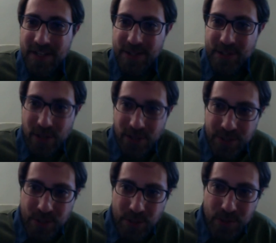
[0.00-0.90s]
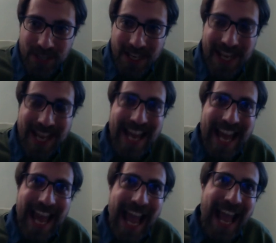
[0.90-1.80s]
and solitude,
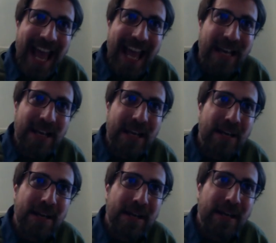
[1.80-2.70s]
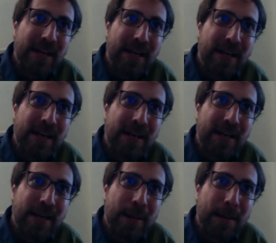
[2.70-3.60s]
and uh,
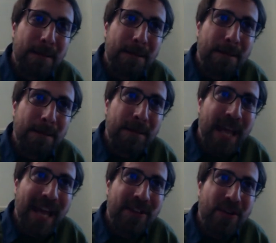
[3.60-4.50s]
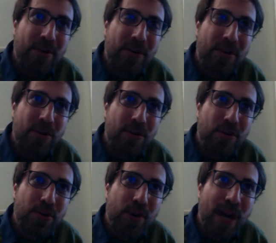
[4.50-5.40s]
um, and you're
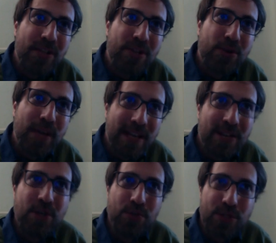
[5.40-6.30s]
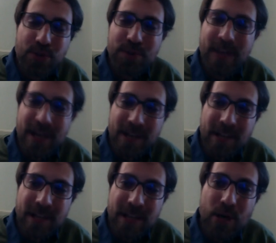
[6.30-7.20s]
you're trying to get used to that
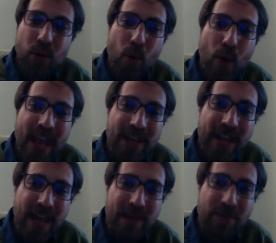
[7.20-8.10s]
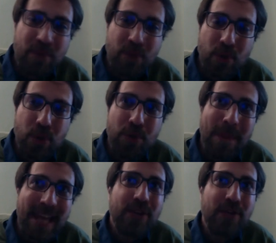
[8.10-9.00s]
in a way that could
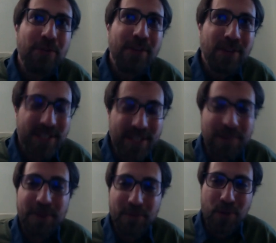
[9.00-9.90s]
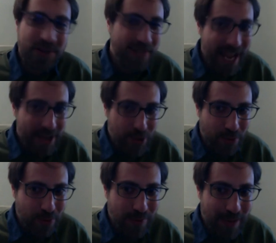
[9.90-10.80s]
make you feel as if it was
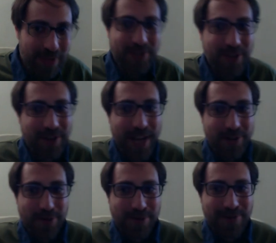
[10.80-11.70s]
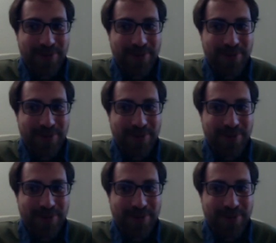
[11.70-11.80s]
natural, but it's not natural,